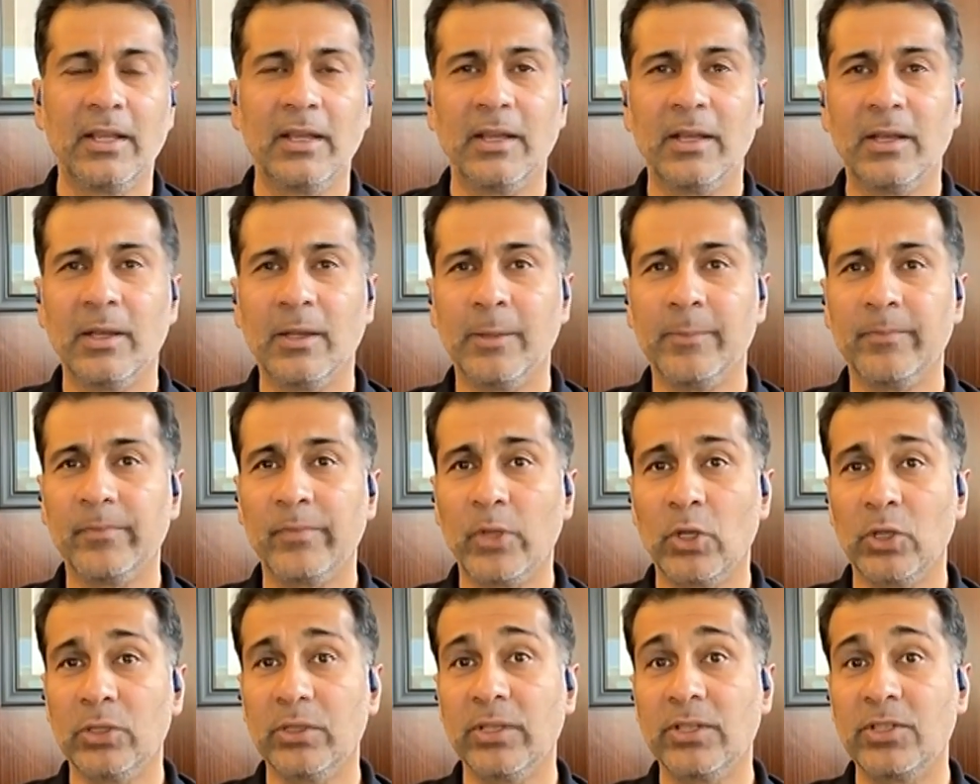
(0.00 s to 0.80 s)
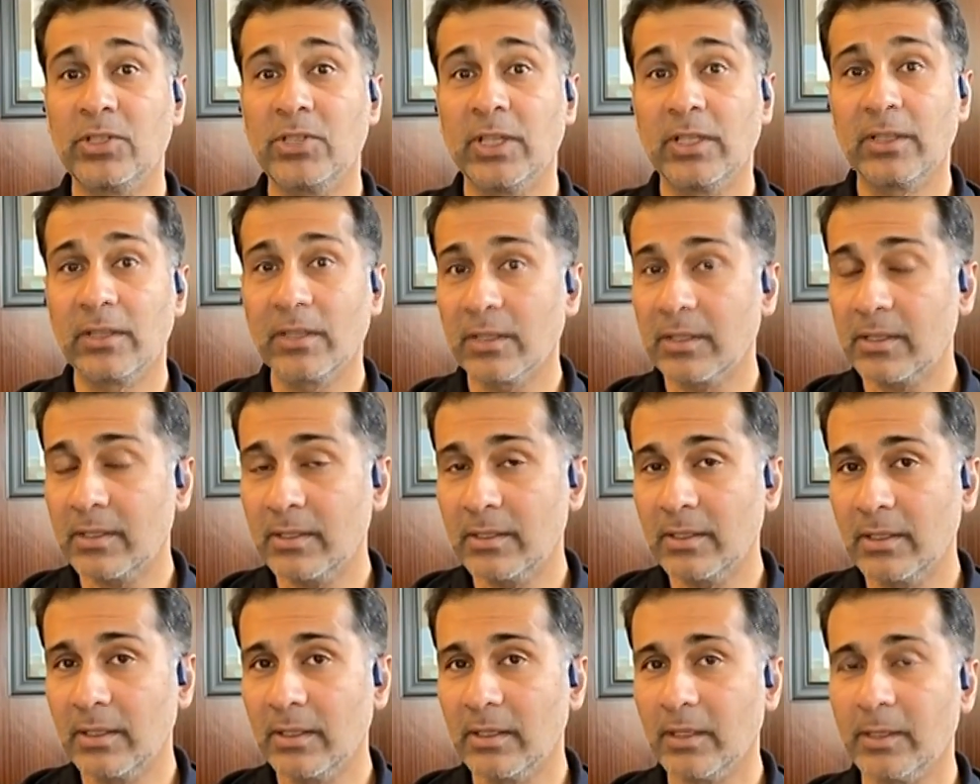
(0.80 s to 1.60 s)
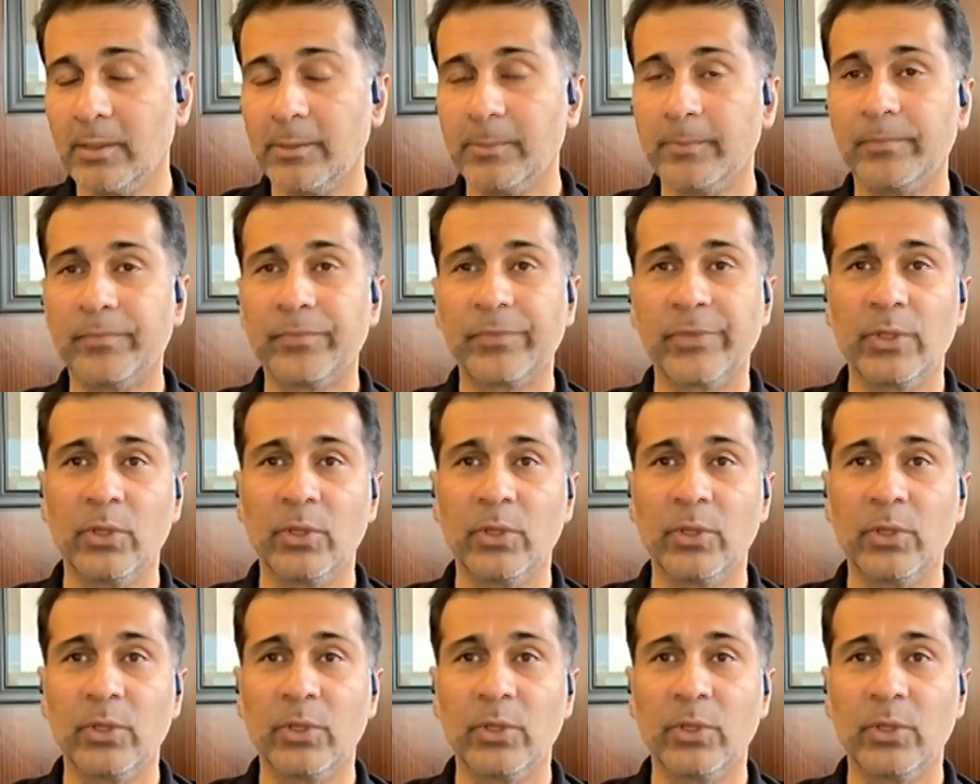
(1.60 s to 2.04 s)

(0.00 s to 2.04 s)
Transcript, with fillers: Um, on the Chetak, um,